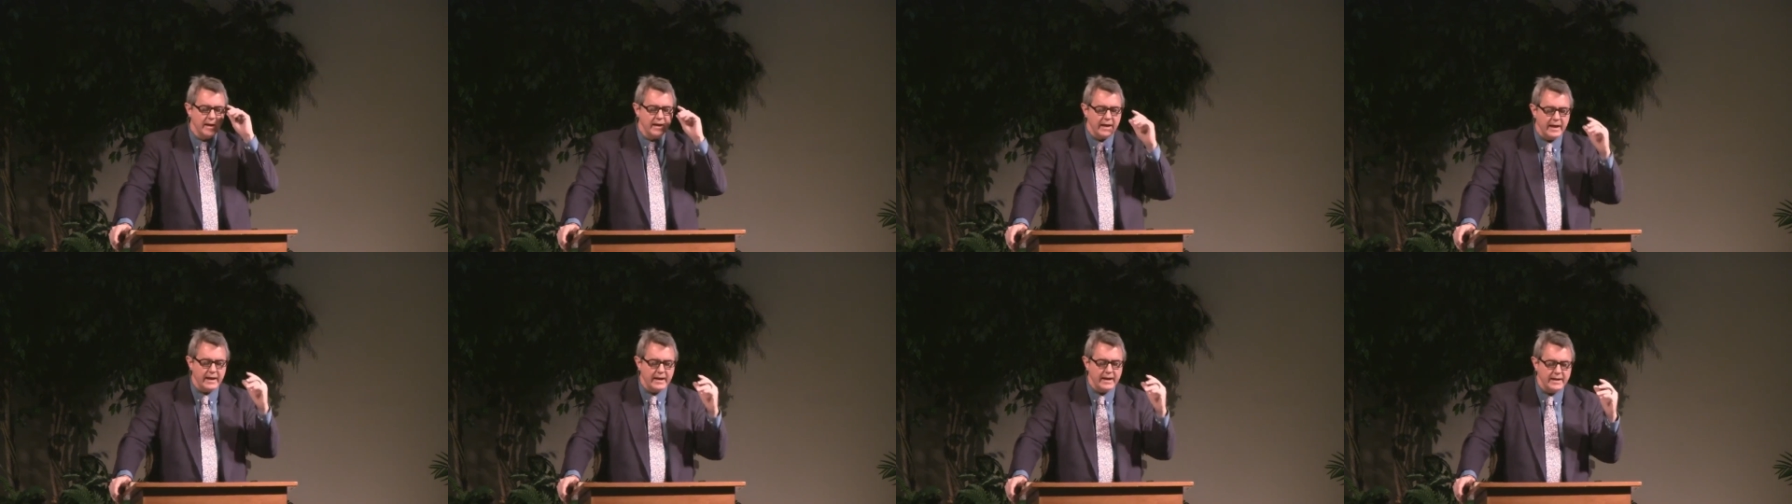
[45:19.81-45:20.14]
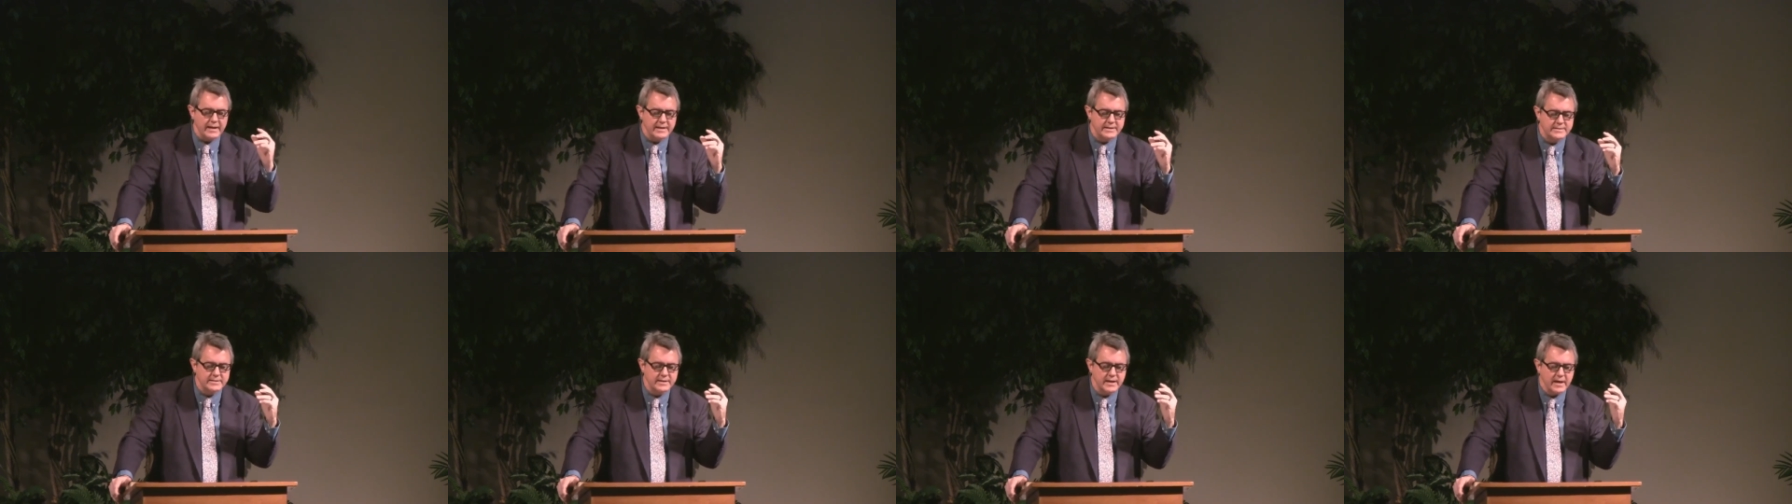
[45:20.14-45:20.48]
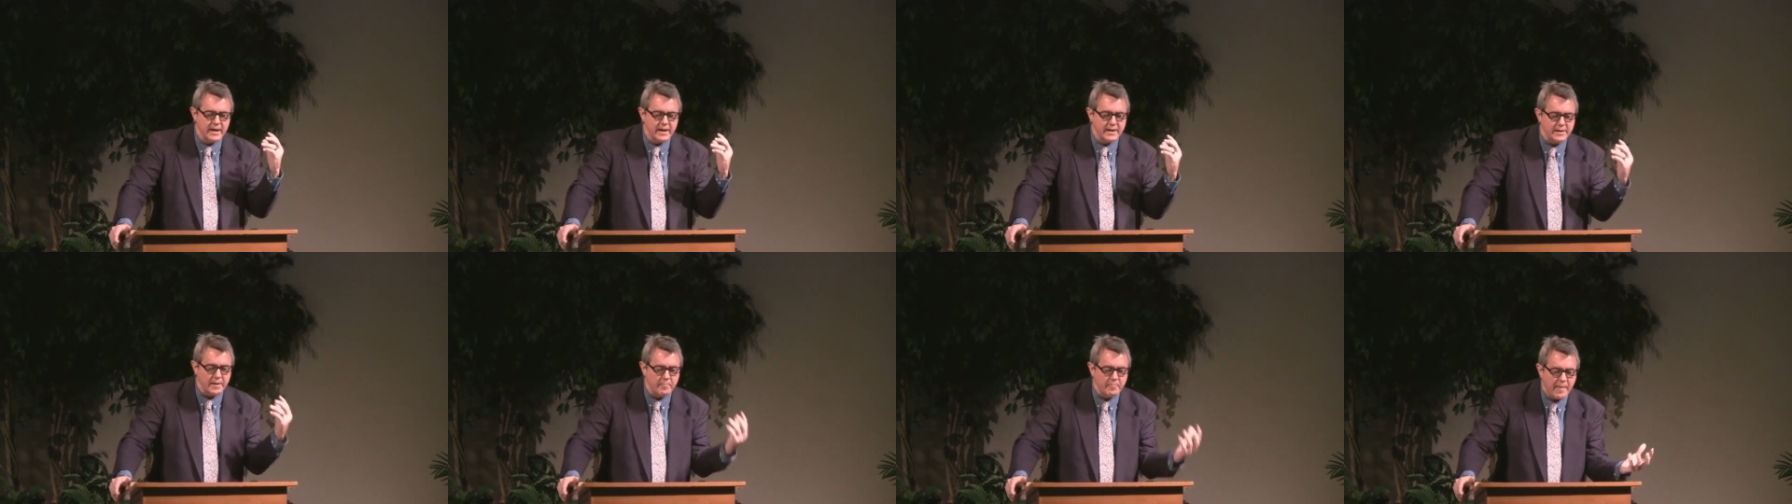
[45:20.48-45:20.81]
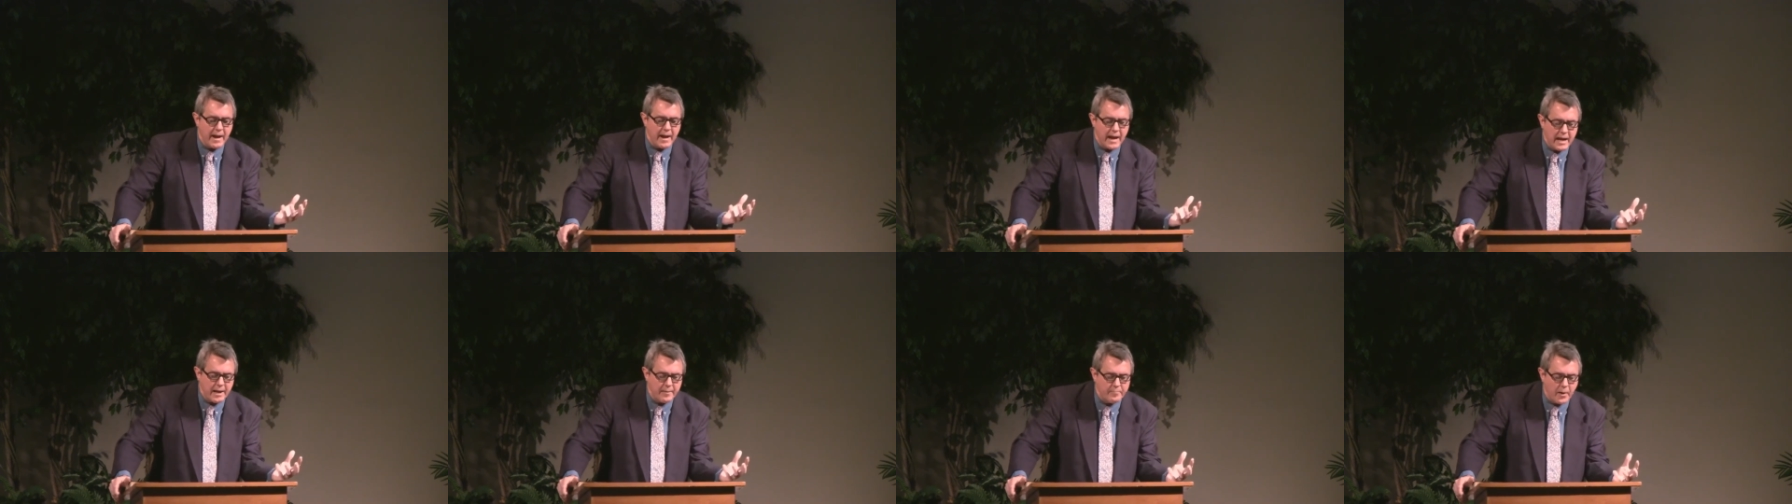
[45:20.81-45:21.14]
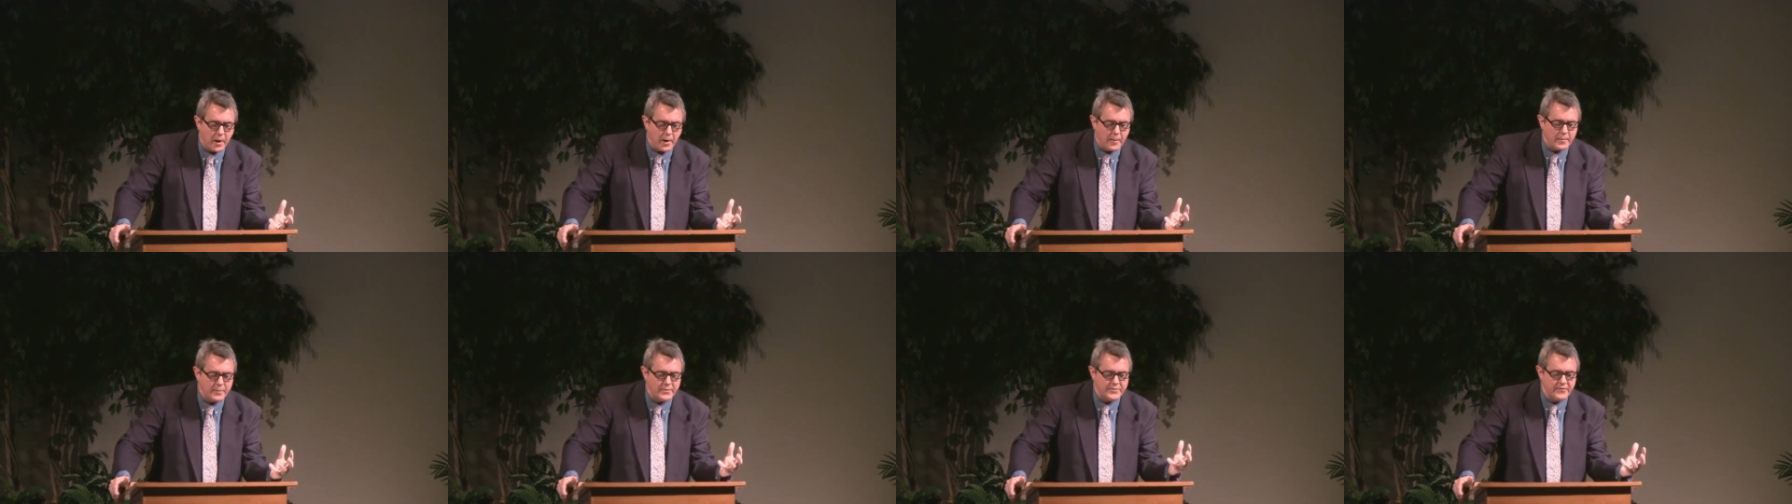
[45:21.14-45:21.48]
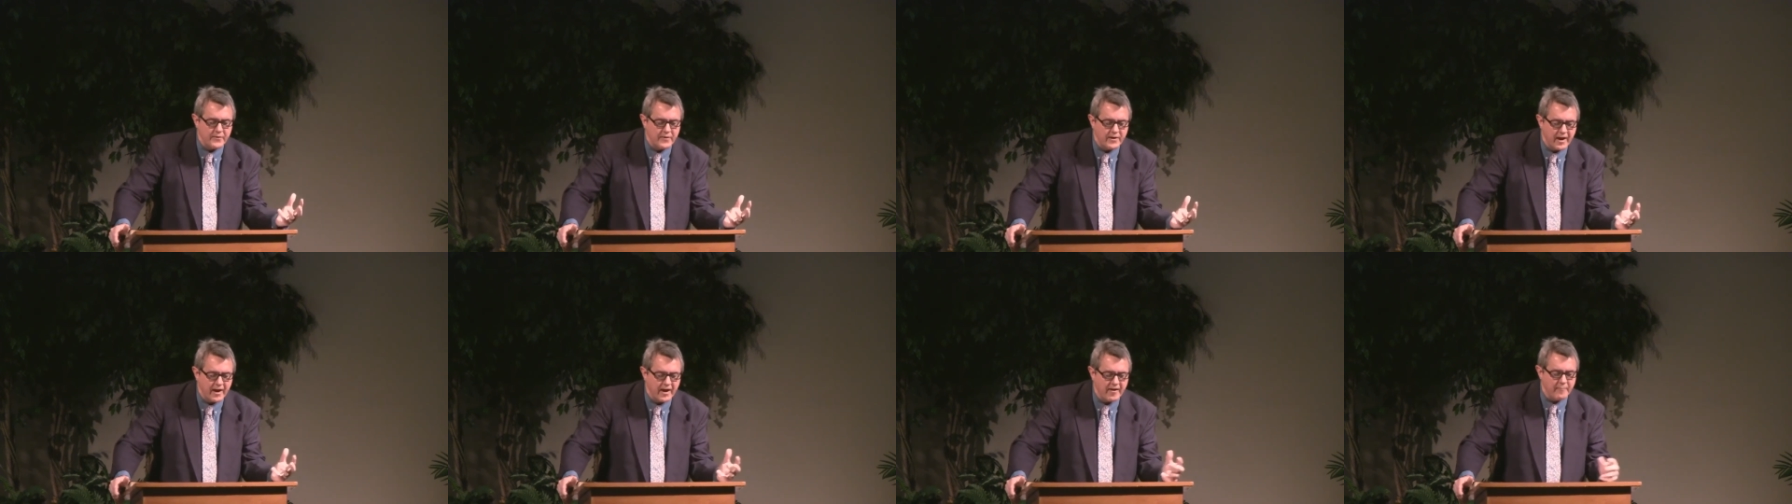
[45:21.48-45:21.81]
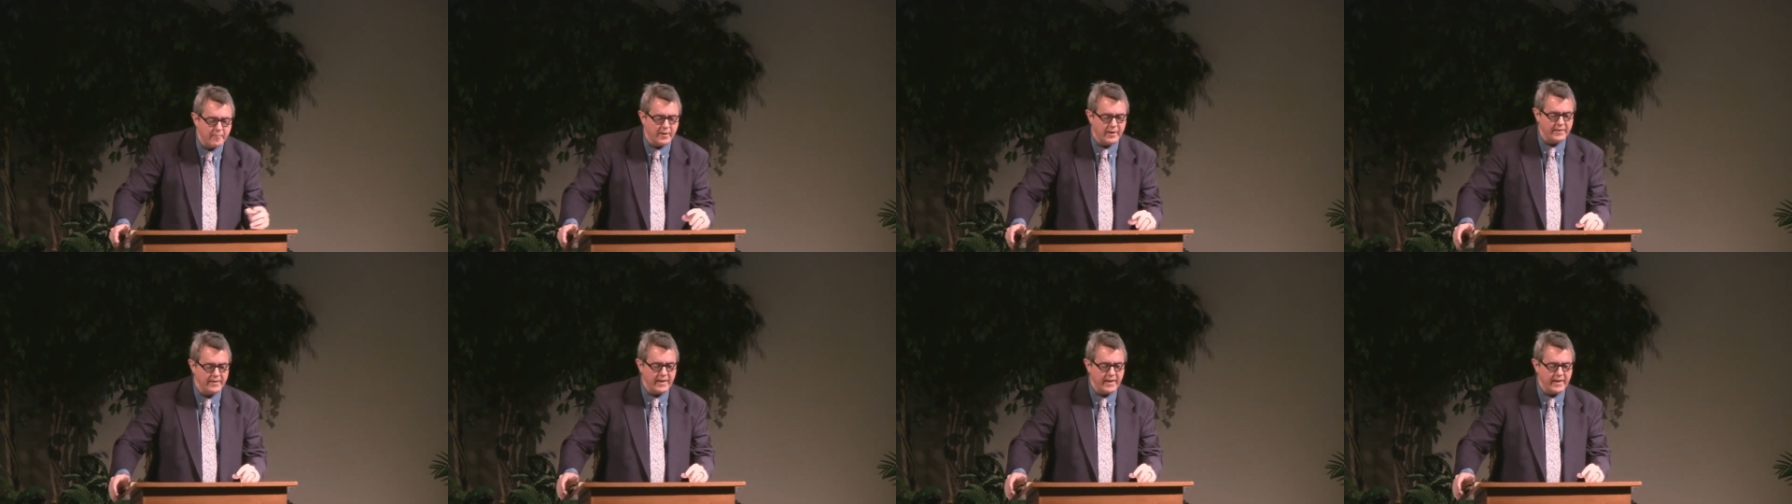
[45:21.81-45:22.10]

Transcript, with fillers: It is the main purpose for government,